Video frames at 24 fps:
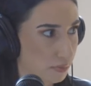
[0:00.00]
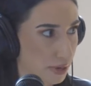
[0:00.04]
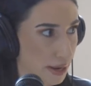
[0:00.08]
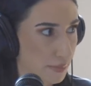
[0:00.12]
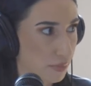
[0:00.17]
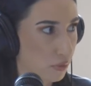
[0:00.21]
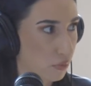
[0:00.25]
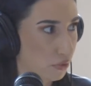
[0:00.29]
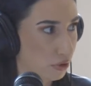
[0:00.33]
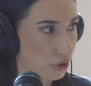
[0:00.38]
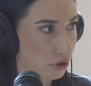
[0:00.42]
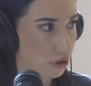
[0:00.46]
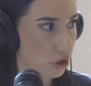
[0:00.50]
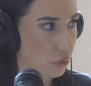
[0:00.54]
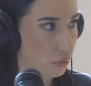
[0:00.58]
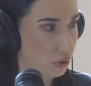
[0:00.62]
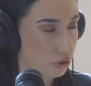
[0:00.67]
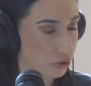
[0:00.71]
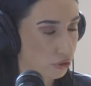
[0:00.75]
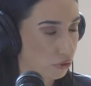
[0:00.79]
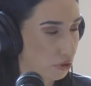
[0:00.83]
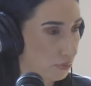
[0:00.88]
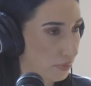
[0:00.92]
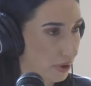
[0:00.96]
People want to know
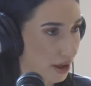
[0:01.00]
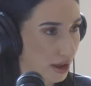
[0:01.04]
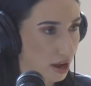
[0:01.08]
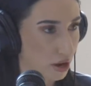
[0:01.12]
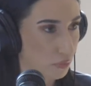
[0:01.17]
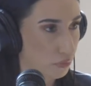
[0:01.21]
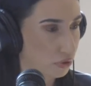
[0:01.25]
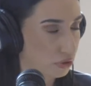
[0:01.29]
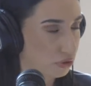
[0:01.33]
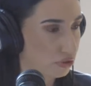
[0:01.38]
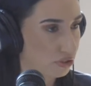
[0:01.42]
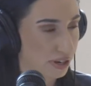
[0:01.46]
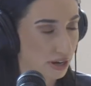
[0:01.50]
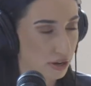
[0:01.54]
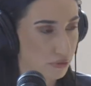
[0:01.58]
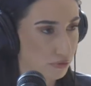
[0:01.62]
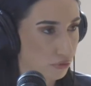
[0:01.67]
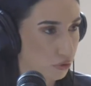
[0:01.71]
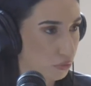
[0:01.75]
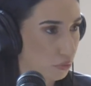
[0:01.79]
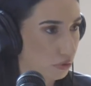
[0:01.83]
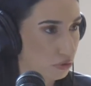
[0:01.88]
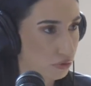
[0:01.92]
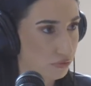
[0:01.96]
what you're about, what you stand
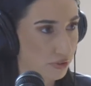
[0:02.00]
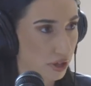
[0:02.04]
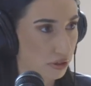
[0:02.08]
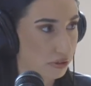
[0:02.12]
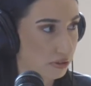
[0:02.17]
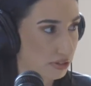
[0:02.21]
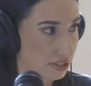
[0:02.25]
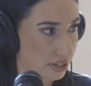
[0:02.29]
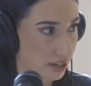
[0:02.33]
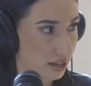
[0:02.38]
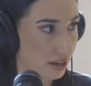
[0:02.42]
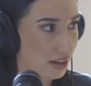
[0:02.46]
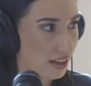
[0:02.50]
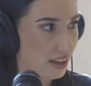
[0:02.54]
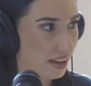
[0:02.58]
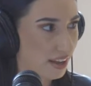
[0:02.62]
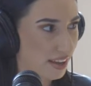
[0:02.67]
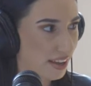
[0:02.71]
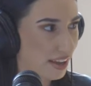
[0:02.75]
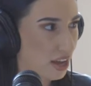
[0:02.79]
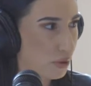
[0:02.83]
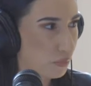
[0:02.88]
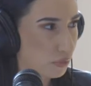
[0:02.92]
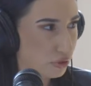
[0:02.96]
for, what your values are,
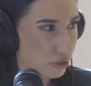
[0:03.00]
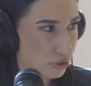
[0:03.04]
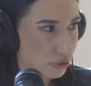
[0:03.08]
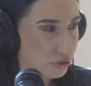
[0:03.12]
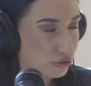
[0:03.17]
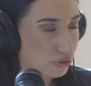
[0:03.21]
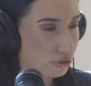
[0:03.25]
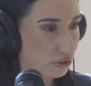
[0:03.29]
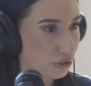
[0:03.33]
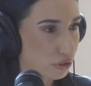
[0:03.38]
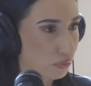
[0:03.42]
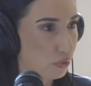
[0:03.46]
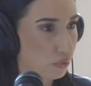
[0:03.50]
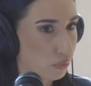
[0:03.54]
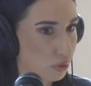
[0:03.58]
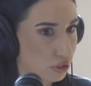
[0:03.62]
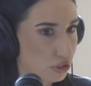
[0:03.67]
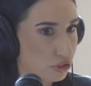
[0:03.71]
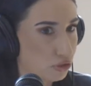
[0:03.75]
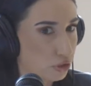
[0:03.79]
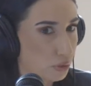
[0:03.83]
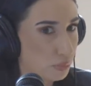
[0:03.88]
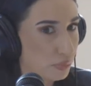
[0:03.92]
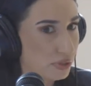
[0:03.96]
and what you do.
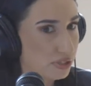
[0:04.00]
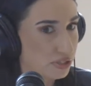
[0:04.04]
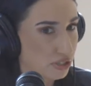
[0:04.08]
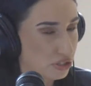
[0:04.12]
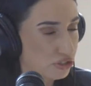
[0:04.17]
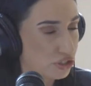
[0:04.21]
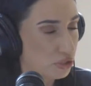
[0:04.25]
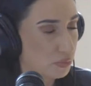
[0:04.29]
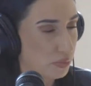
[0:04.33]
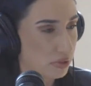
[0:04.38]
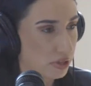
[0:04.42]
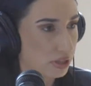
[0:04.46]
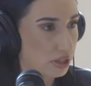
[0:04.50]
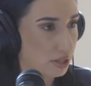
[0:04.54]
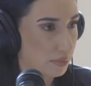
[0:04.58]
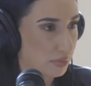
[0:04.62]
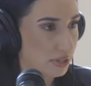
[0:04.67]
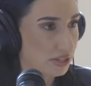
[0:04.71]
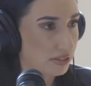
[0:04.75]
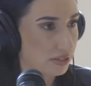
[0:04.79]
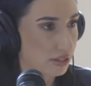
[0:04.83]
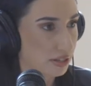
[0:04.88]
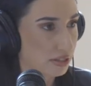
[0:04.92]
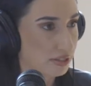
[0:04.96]
What's your position within the
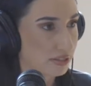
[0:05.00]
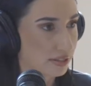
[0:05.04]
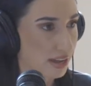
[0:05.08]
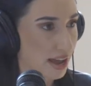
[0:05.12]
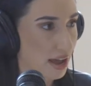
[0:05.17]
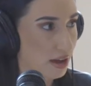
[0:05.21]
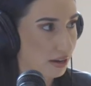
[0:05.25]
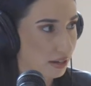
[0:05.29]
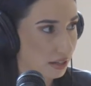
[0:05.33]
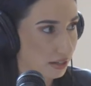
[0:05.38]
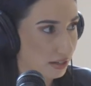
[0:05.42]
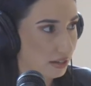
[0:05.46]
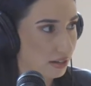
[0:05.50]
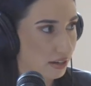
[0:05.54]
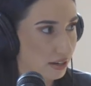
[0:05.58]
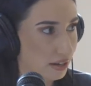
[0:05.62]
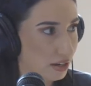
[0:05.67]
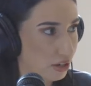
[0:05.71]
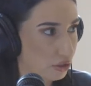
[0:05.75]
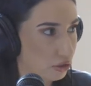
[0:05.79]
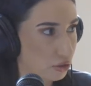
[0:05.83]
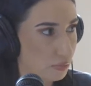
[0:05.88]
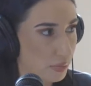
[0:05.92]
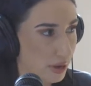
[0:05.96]
business? How can
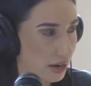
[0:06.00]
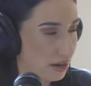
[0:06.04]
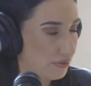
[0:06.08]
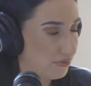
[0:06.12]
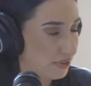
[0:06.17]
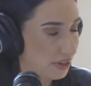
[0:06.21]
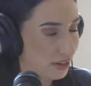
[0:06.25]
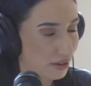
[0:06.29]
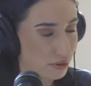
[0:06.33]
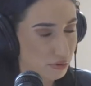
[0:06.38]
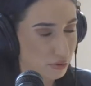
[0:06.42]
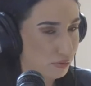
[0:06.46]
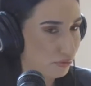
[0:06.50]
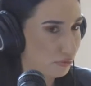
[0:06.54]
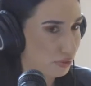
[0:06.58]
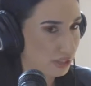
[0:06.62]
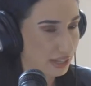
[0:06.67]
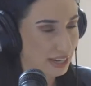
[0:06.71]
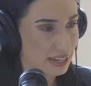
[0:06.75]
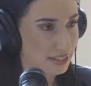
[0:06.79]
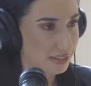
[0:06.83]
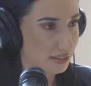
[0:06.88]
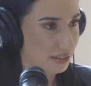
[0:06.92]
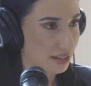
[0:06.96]
you benefit or
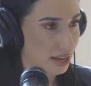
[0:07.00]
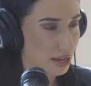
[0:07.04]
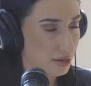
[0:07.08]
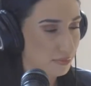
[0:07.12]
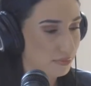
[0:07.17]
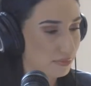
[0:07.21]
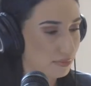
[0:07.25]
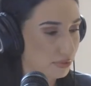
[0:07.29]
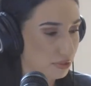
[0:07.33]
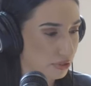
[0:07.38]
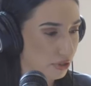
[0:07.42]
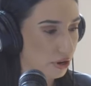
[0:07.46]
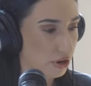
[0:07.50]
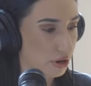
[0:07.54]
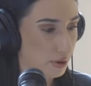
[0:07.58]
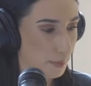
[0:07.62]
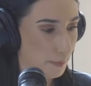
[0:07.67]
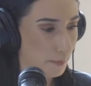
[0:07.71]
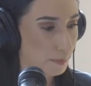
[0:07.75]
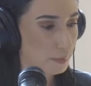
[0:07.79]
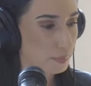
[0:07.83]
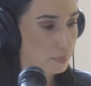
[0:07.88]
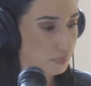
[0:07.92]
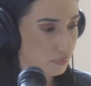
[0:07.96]
relate to them? So
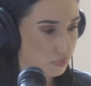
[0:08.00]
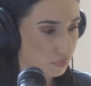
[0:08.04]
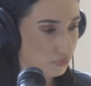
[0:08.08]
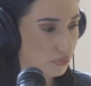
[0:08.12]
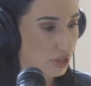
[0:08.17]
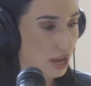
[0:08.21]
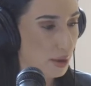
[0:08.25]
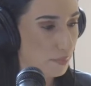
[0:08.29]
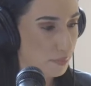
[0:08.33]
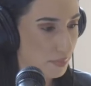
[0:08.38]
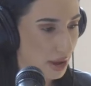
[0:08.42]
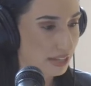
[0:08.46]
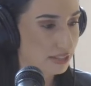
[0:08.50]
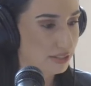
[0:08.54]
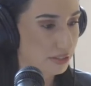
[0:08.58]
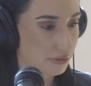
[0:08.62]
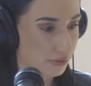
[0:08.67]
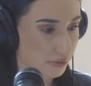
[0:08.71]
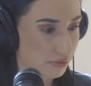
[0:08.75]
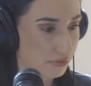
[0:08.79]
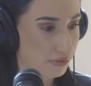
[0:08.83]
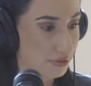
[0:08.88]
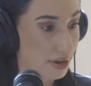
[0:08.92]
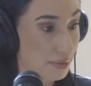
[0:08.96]
a
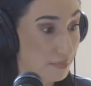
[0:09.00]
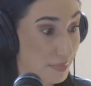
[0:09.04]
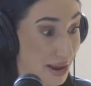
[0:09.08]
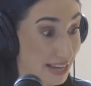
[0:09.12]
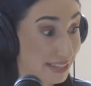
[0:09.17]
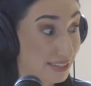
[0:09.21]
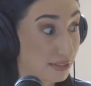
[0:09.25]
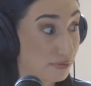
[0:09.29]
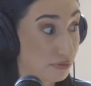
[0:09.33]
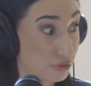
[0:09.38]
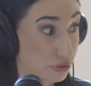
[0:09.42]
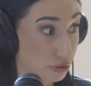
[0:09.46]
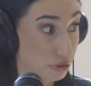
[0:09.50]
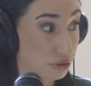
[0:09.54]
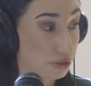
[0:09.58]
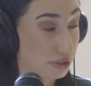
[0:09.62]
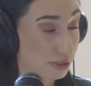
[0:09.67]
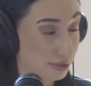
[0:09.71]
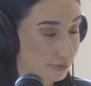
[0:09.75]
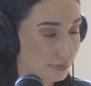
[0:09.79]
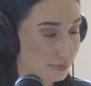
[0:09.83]
massive do.